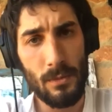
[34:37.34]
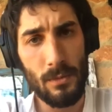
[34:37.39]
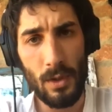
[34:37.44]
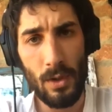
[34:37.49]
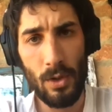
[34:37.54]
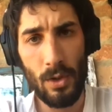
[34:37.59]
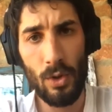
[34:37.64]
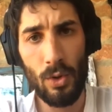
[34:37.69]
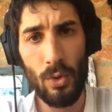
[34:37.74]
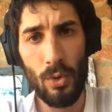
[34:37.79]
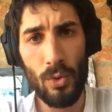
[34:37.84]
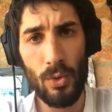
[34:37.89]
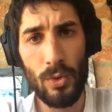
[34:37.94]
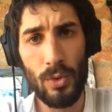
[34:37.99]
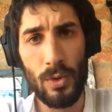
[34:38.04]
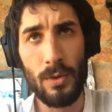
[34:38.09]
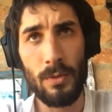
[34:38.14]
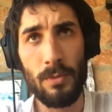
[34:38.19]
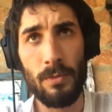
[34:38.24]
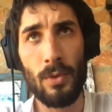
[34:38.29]
a
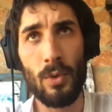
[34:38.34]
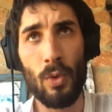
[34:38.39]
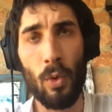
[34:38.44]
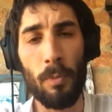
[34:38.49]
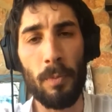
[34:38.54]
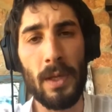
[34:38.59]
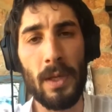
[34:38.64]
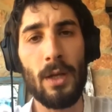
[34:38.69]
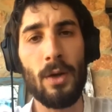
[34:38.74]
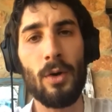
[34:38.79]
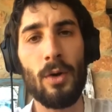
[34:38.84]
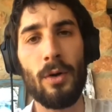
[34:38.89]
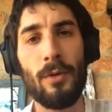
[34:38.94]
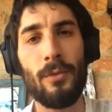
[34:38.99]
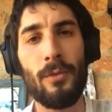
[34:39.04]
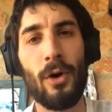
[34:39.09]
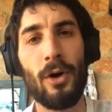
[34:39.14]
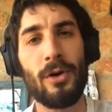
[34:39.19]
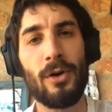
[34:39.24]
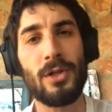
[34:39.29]
huge torpedo of
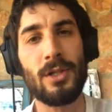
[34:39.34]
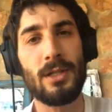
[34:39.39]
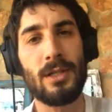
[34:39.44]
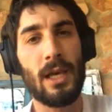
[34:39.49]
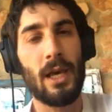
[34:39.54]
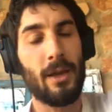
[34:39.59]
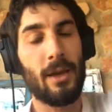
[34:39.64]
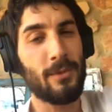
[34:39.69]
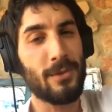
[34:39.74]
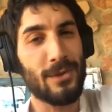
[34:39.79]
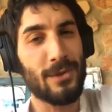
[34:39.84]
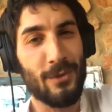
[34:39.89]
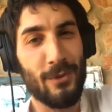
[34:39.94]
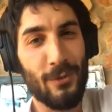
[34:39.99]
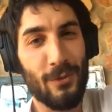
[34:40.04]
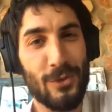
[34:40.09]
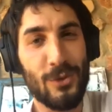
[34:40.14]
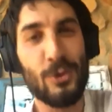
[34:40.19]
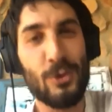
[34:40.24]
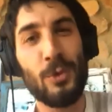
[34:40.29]
rock just came
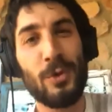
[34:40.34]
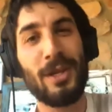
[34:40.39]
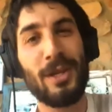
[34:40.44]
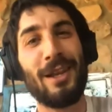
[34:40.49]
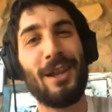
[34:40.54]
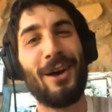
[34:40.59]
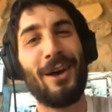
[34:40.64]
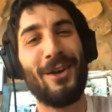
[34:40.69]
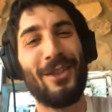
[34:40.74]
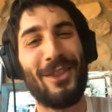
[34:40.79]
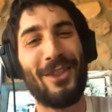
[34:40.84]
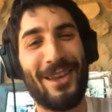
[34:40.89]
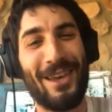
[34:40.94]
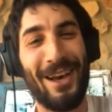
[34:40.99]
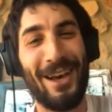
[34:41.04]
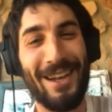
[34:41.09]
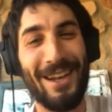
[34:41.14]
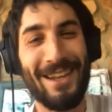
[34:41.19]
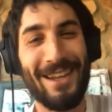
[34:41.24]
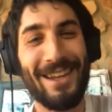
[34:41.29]
shooting down the
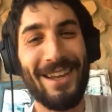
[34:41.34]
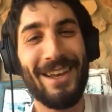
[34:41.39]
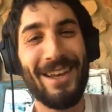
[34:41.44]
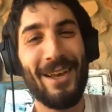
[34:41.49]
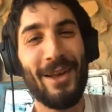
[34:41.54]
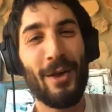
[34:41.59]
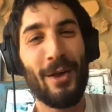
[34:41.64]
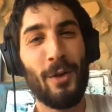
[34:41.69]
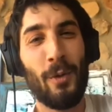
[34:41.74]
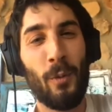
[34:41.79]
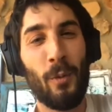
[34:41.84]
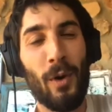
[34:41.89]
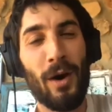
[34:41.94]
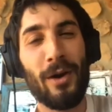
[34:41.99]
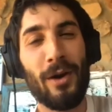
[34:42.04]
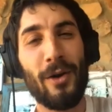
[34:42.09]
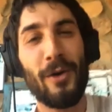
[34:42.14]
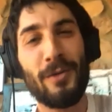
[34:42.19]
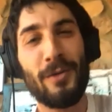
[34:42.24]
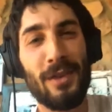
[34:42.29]
gully,
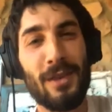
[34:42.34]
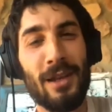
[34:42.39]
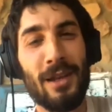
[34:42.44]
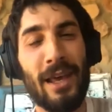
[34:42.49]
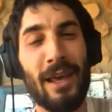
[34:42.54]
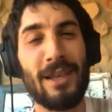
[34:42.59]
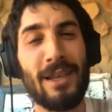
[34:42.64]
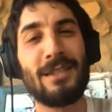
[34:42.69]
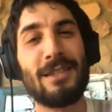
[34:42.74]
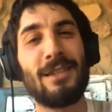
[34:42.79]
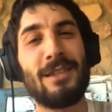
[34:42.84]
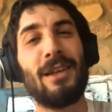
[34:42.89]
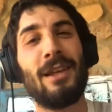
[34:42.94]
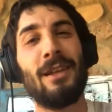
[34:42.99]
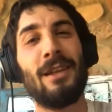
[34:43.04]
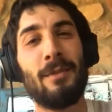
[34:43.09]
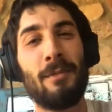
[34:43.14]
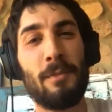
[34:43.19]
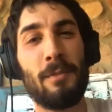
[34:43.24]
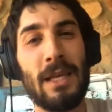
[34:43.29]
one after the next,
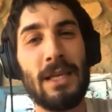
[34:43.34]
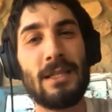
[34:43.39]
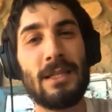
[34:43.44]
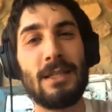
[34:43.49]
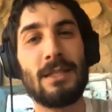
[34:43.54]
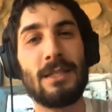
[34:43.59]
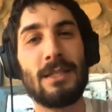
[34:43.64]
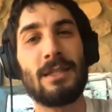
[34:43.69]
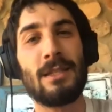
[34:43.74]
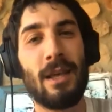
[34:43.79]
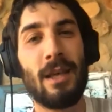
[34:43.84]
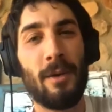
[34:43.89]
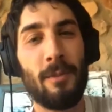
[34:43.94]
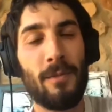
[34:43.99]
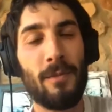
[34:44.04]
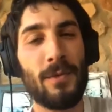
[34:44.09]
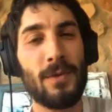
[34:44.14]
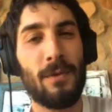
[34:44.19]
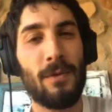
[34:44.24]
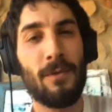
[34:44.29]
and pieces come
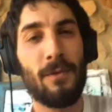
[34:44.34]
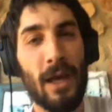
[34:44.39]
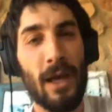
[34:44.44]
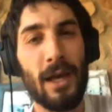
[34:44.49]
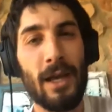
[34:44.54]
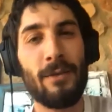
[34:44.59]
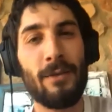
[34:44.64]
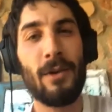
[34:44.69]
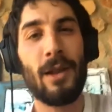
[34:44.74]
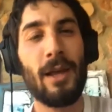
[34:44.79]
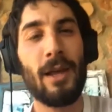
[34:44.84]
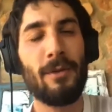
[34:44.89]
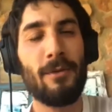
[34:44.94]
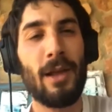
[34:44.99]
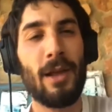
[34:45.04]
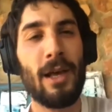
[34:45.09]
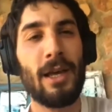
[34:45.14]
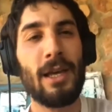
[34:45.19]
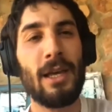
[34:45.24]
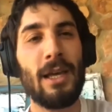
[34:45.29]
flying,
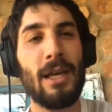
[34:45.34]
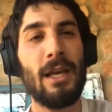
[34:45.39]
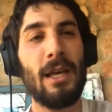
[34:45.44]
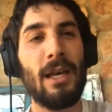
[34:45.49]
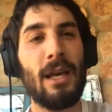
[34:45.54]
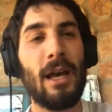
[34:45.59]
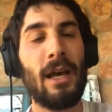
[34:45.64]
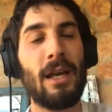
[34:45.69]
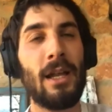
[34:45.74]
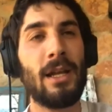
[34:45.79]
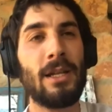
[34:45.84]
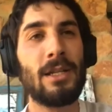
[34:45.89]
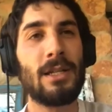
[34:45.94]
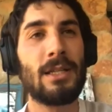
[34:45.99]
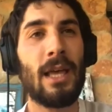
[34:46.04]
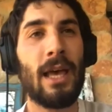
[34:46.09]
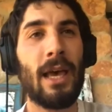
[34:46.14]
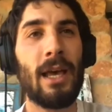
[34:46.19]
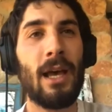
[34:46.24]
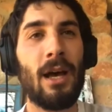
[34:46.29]
and I just
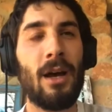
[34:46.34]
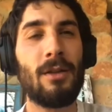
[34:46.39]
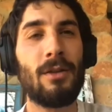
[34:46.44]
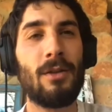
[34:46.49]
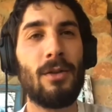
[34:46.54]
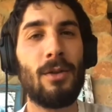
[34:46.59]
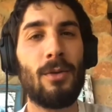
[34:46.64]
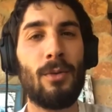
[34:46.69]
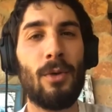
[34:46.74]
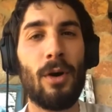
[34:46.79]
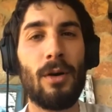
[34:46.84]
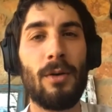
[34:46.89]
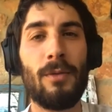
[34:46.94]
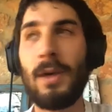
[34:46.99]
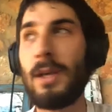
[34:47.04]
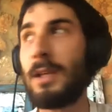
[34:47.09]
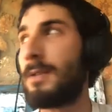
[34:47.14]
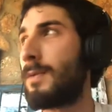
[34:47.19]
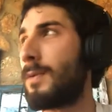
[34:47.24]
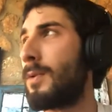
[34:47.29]
hang out on the rock
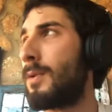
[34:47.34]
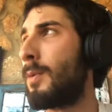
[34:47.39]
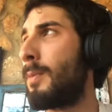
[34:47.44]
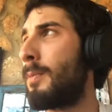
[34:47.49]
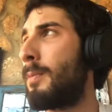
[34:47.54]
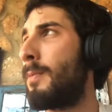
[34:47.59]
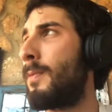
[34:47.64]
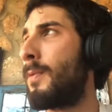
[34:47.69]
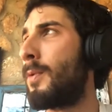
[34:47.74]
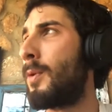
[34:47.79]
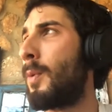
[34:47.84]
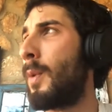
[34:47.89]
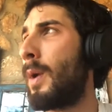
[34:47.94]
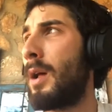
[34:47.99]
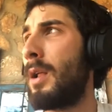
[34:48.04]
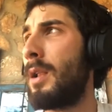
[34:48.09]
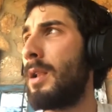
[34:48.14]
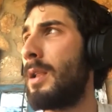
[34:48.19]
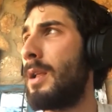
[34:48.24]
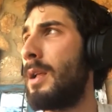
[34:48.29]
face for a
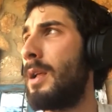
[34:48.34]
while,